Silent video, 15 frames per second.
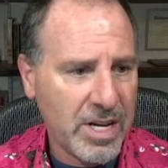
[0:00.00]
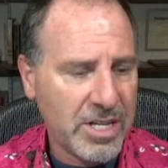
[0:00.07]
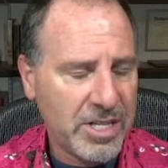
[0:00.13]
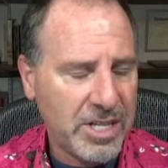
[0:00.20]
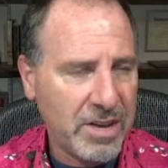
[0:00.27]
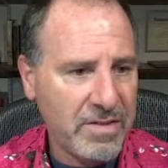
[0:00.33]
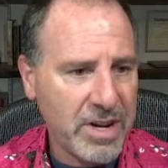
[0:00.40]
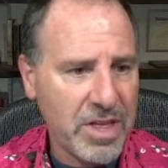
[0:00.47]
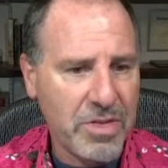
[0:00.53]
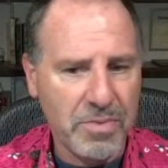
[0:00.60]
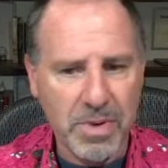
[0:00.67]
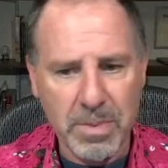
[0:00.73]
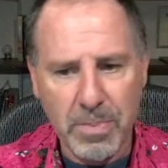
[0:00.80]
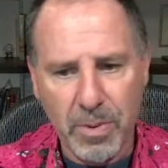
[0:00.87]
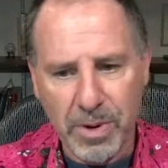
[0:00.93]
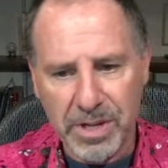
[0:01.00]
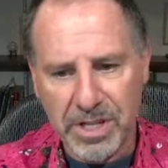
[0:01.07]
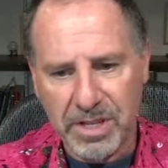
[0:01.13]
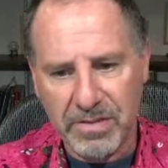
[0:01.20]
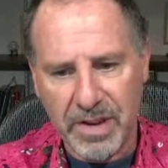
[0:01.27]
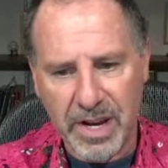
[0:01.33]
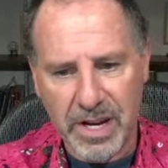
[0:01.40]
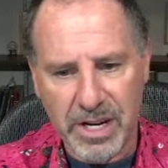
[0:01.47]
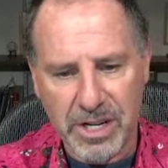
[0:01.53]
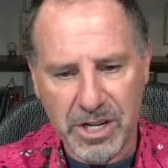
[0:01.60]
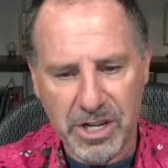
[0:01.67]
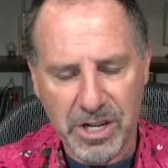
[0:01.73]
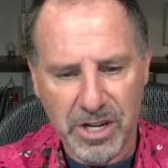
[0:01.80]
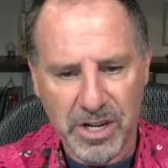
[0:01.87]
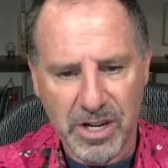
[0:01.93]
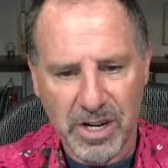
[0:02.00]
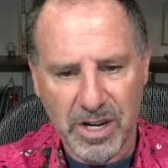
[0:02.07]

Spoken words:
73 points of edge.